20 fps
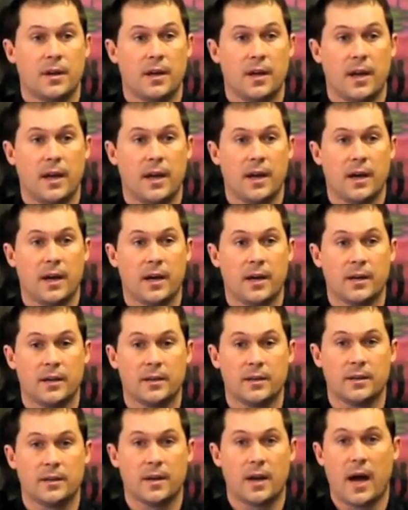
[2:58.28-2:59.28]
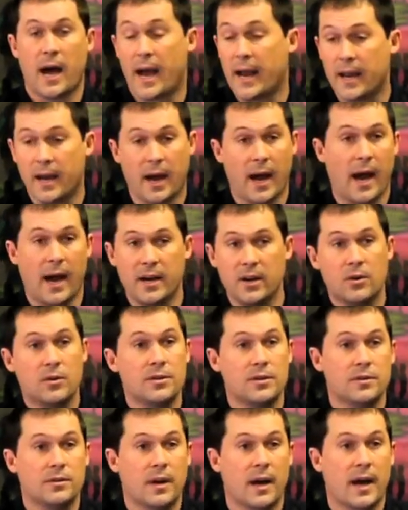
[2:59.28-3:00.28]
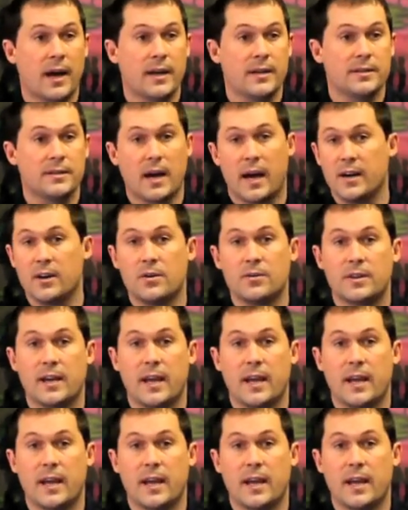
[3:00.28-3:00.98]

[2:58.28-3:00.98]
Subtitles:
And I know you guys. I know